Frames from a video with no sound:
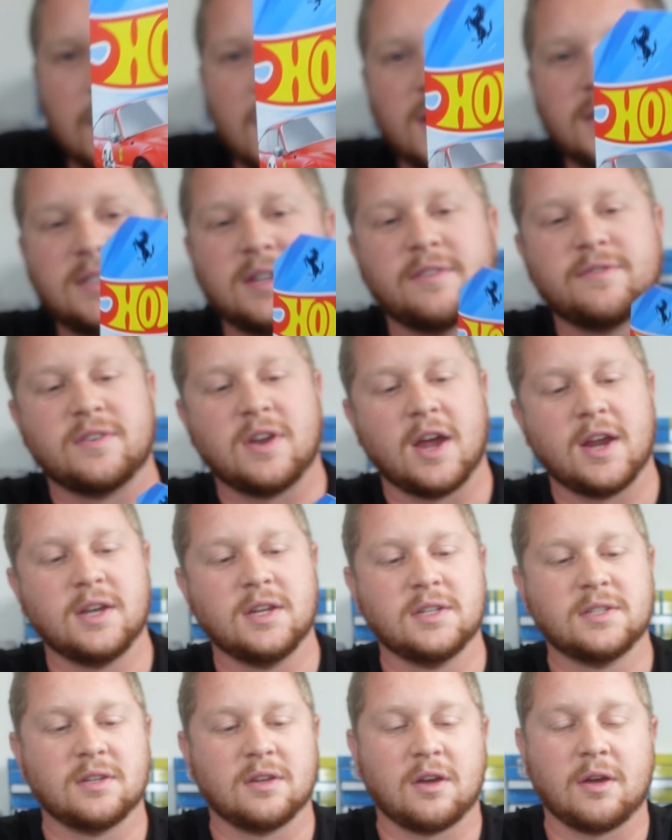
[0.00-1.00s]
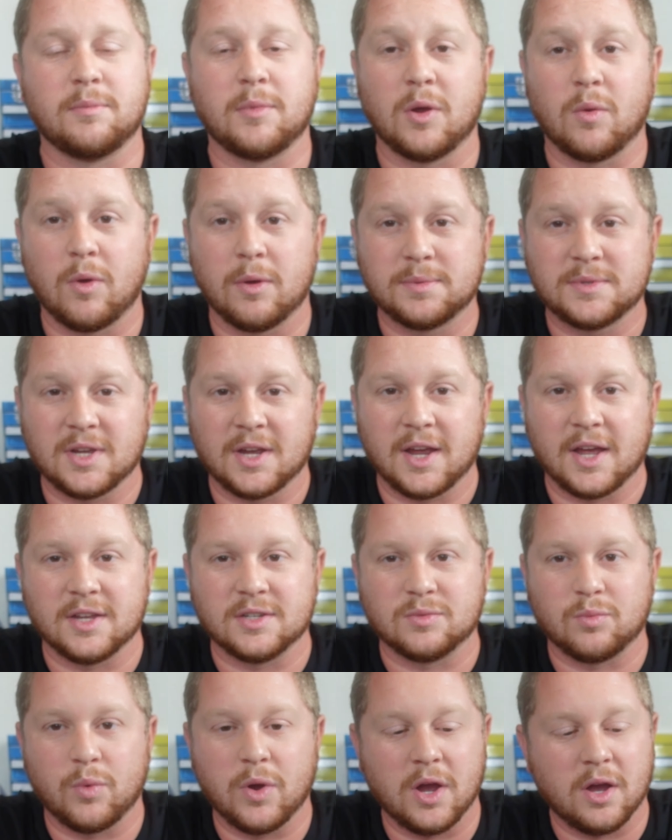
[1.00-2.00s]
SF90s on my website
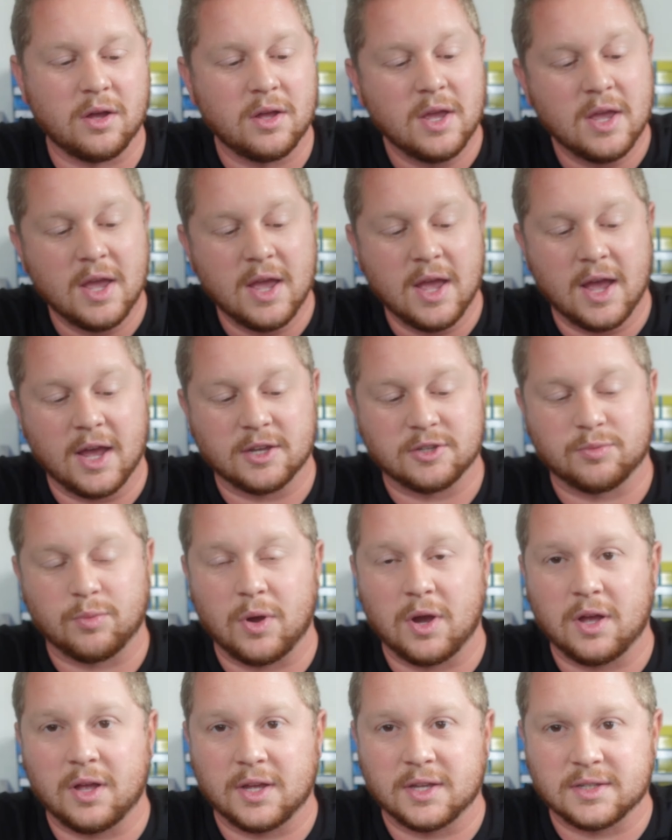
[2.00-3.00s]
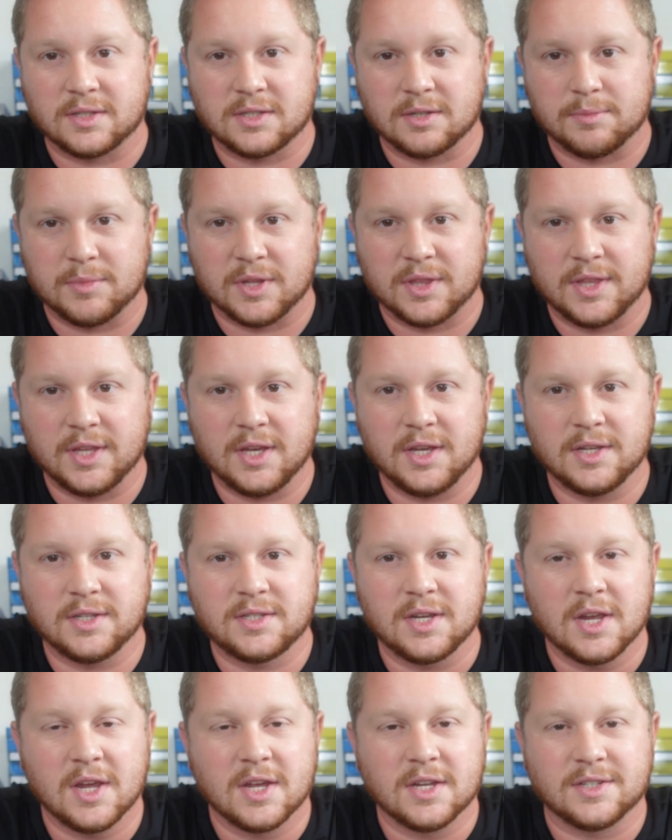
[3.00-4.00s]
as well as some of
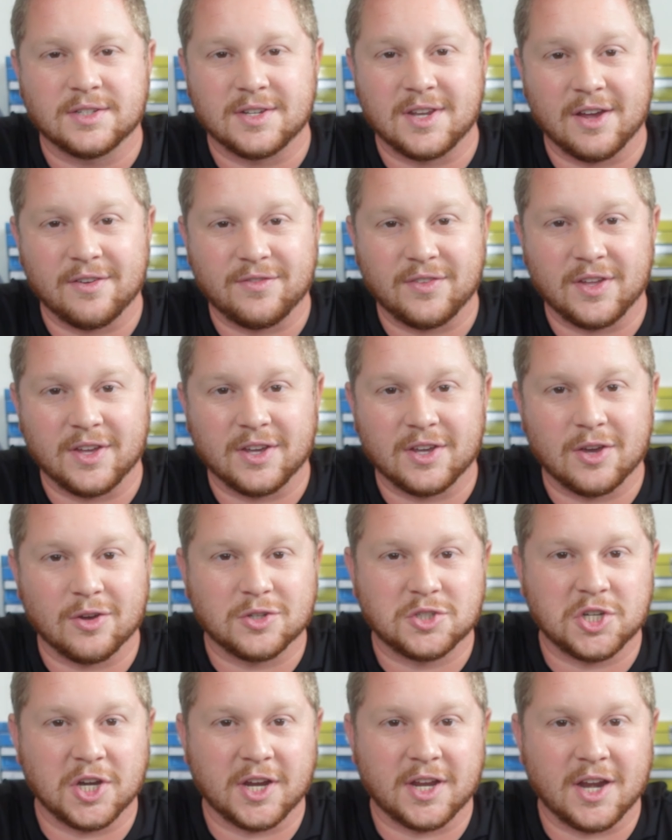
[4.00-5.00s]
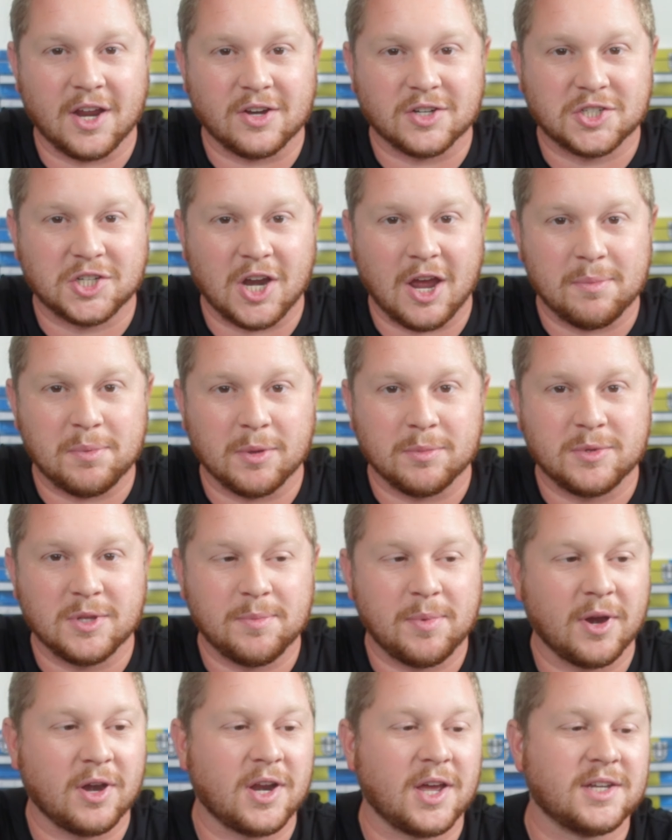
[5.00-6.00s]
these. So definitely go check it out,
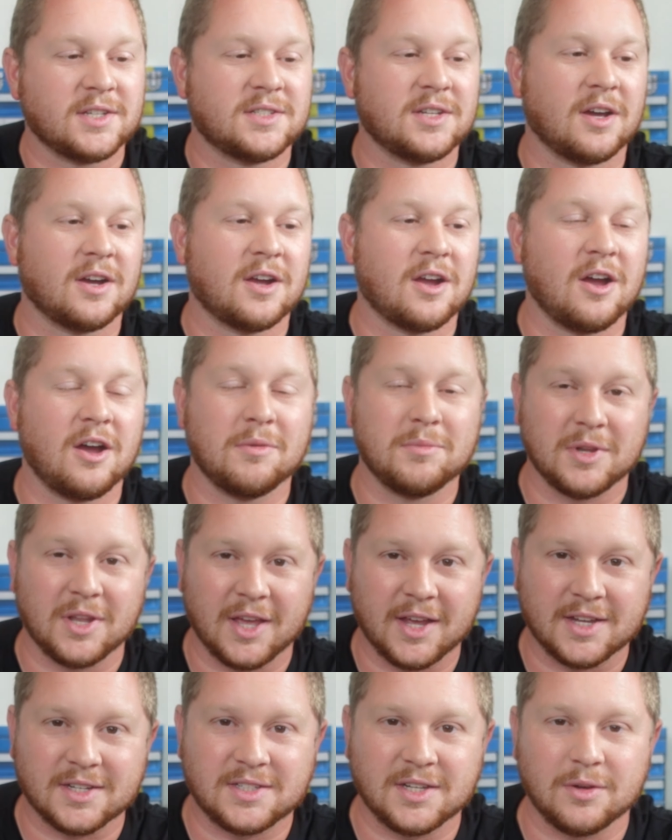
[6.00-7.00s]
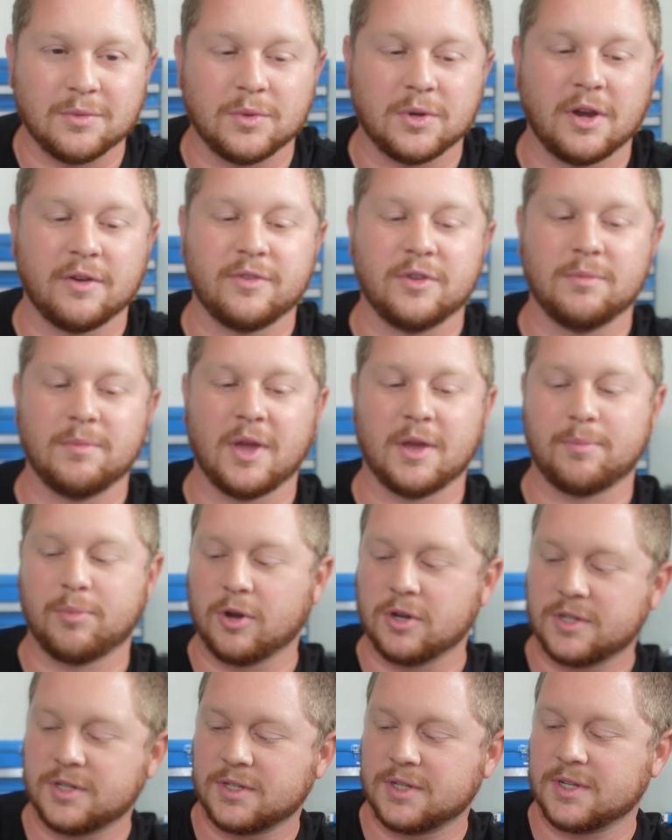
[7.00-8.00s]
shopemptyparadise.com. And like I said, whenever you make
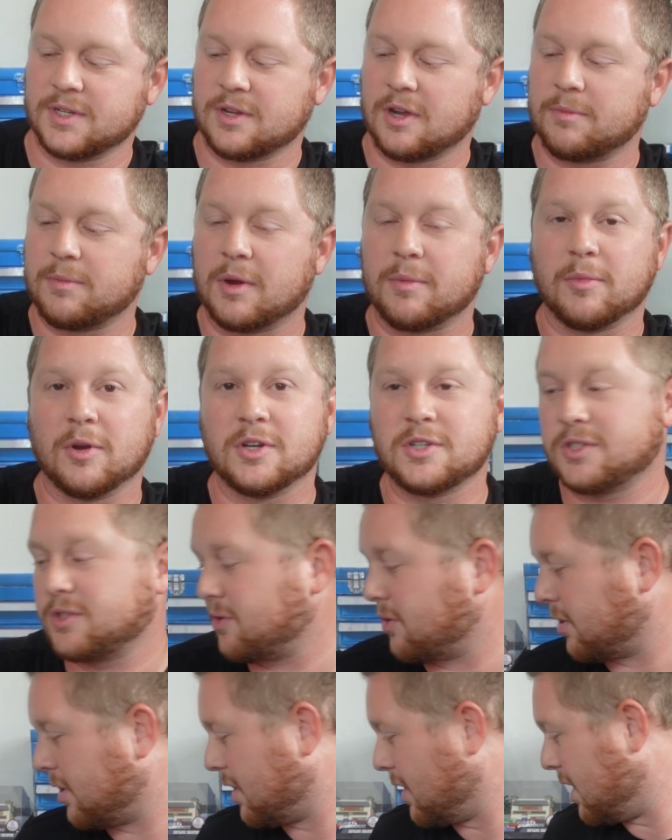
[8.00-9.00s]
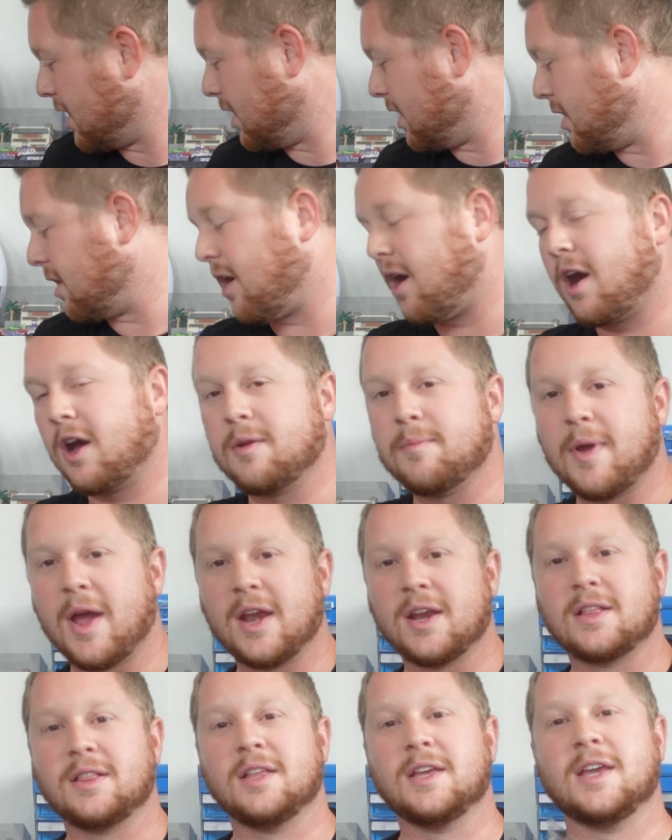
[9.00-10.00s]
purchases on my merch store,
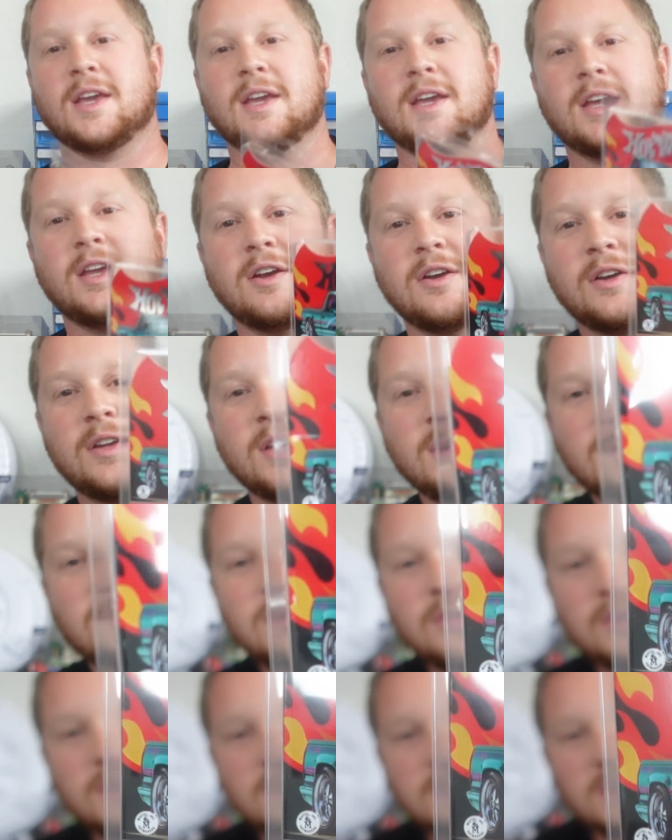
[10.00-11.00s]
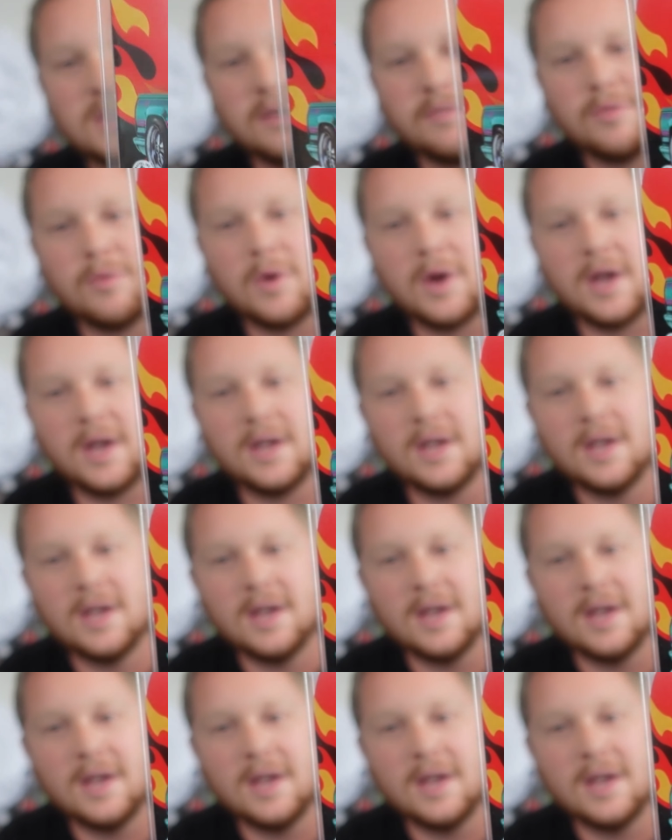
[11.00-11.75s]
automatically get entered into this giveaway.